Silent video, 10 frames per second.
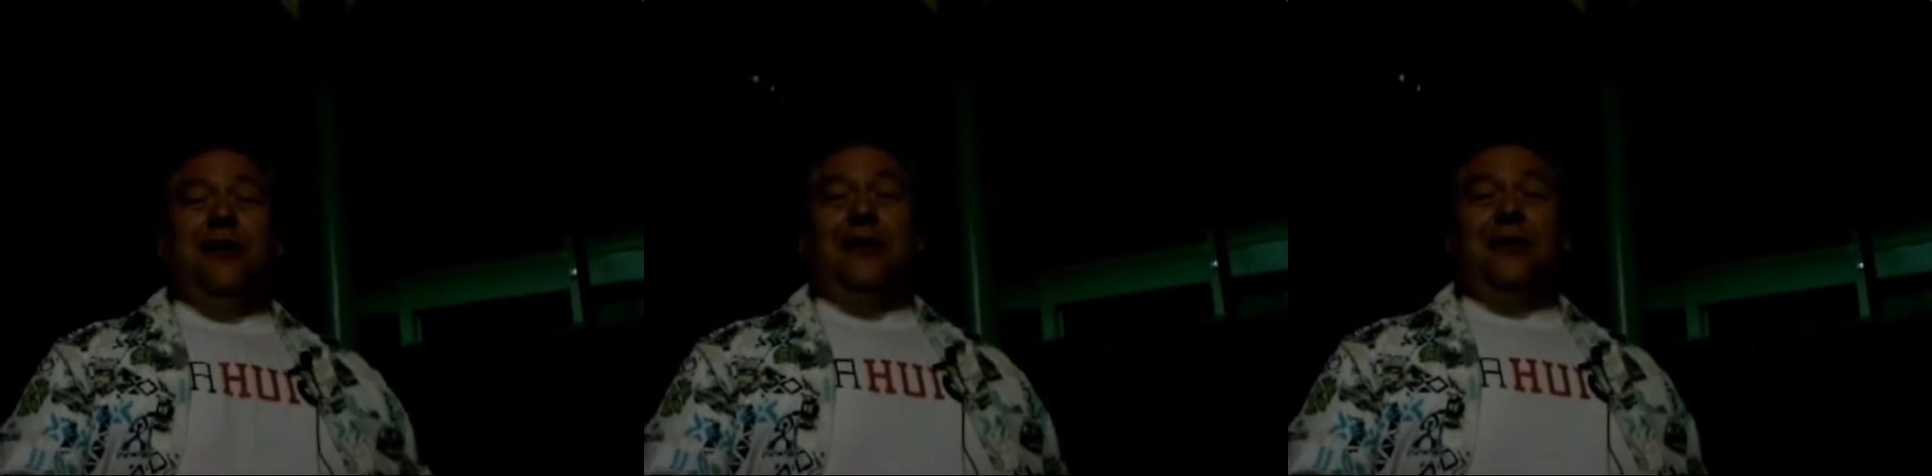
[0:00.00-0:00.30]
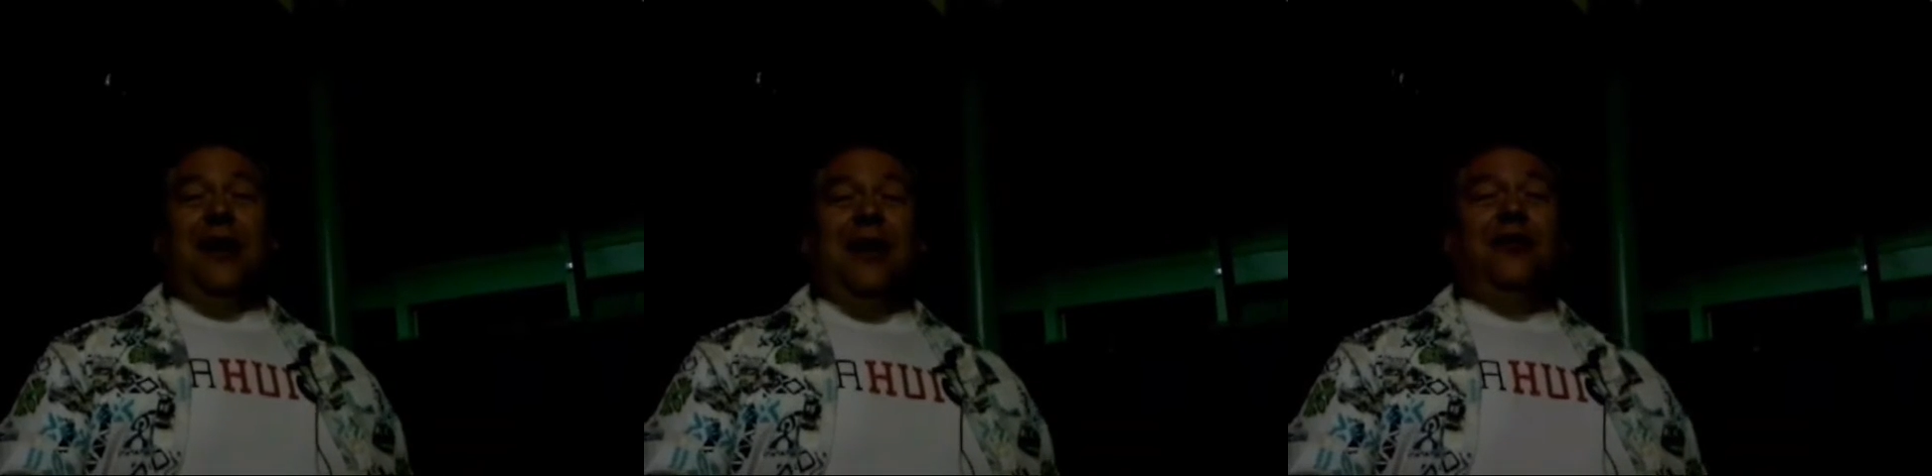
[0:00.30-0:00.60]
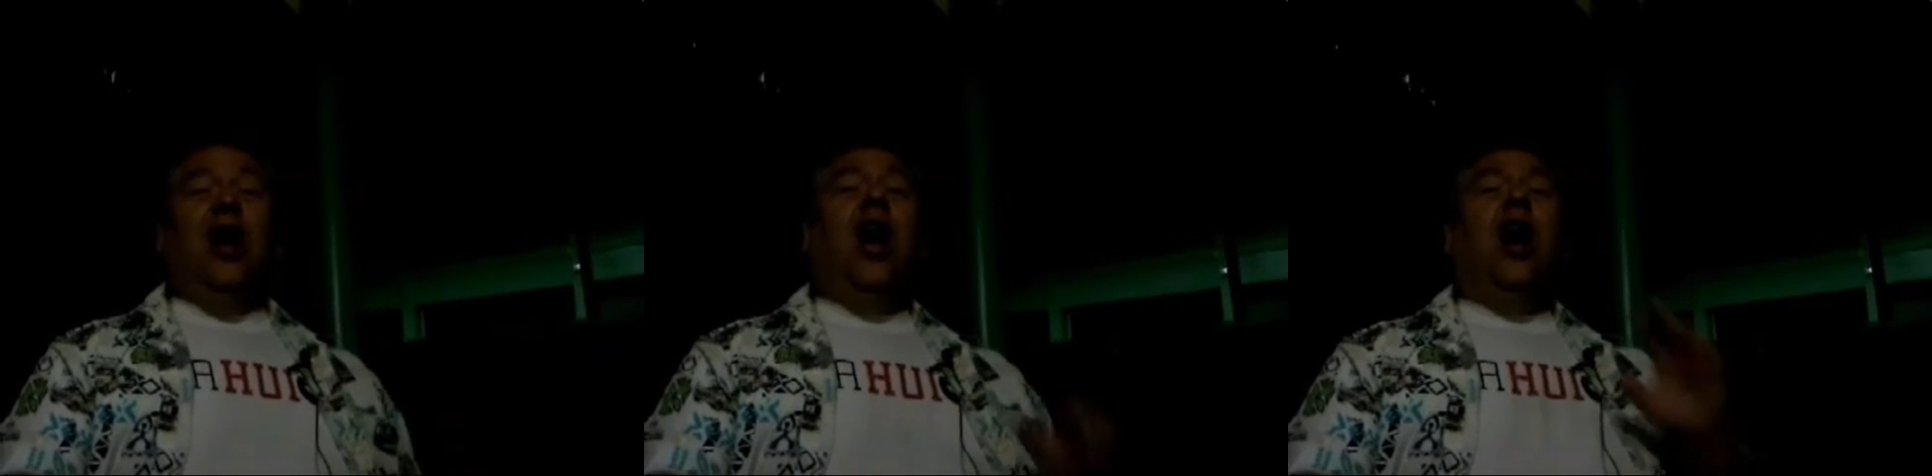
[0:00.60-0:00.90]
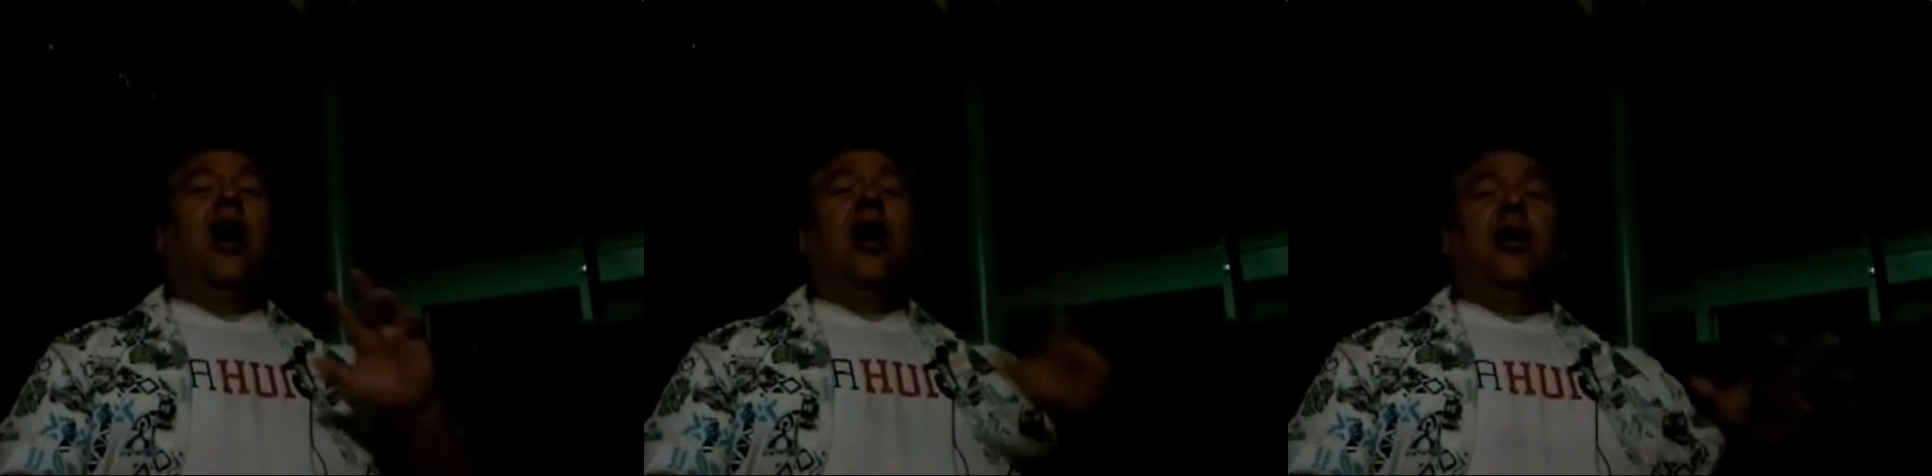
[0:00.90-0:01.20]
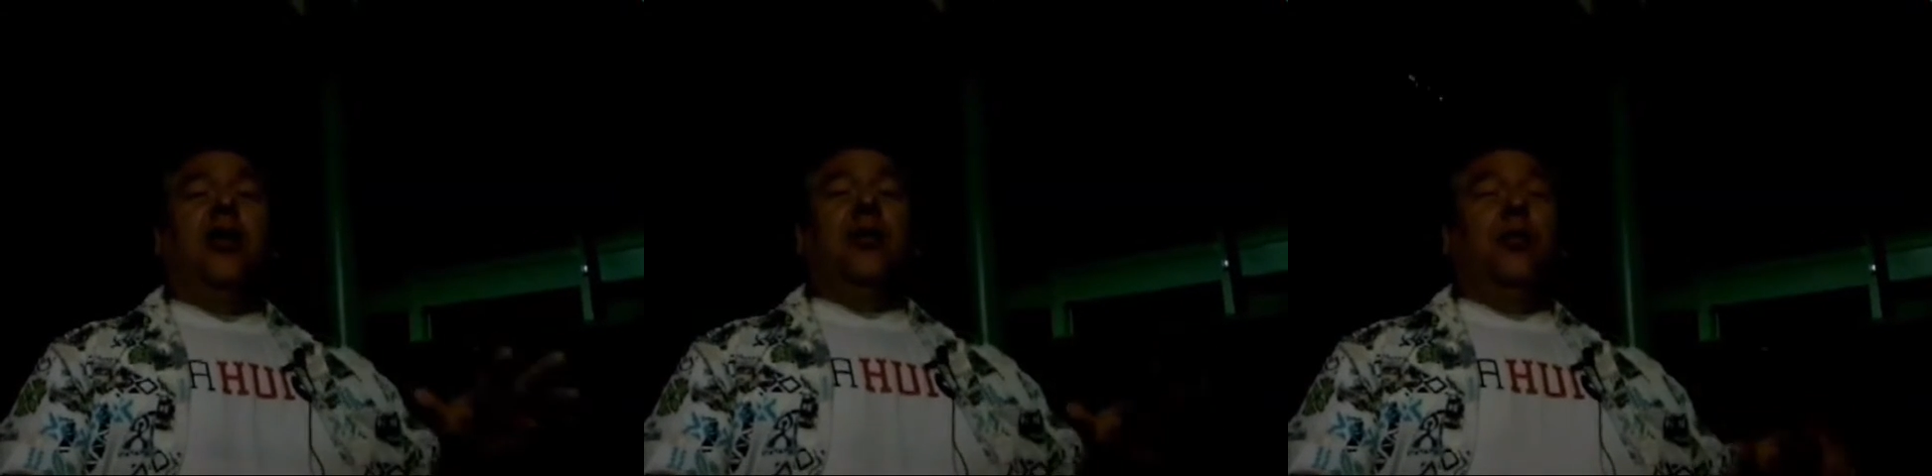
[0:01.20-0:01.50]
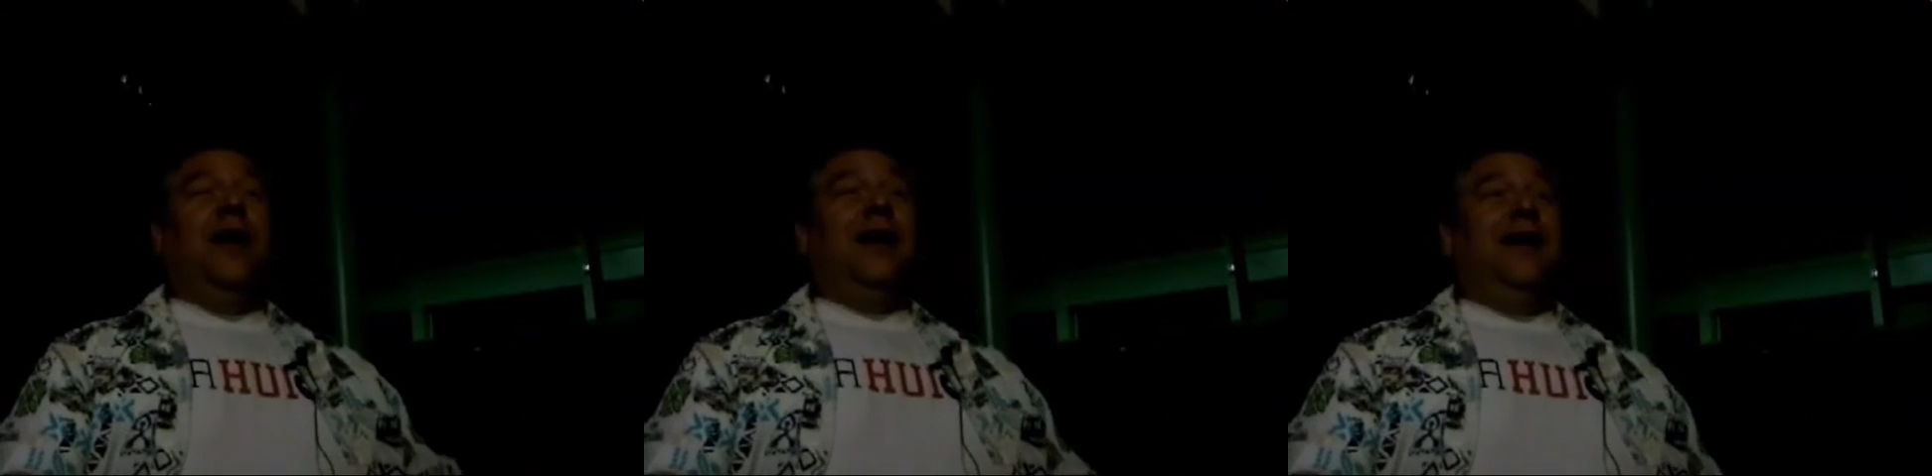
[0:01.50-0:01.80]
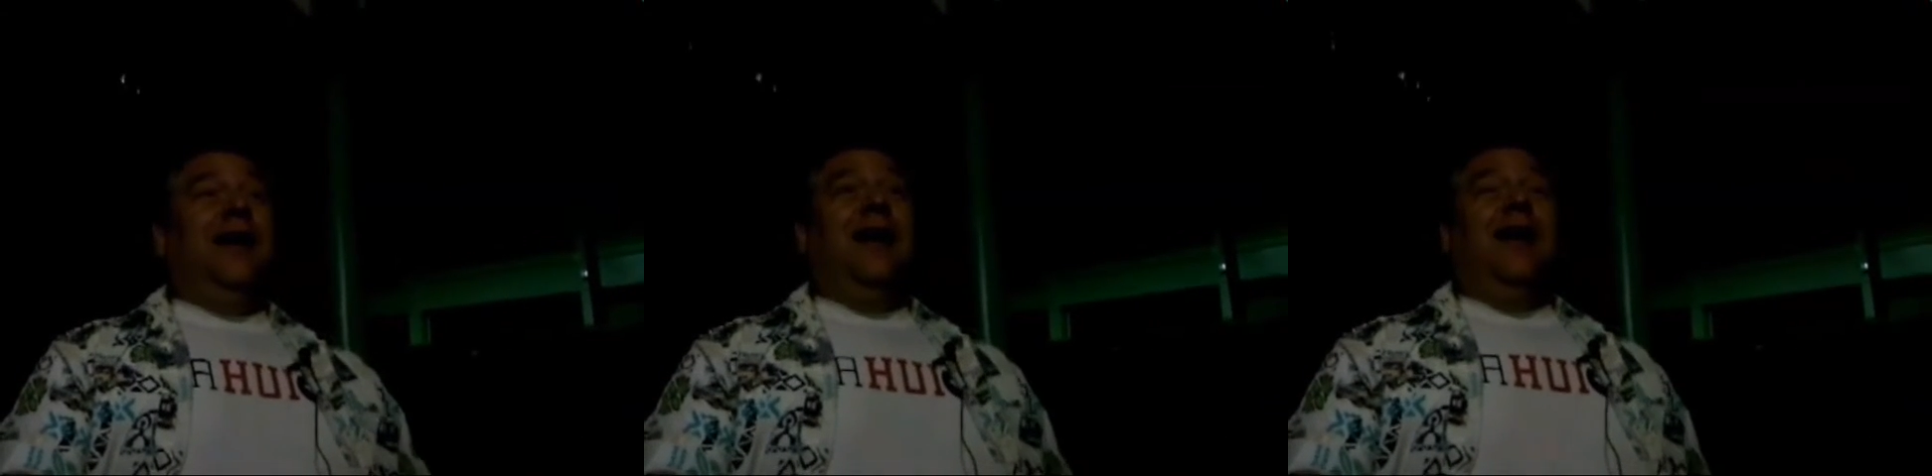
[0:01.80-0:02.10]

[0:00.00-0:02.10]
Xander Cage, all the way.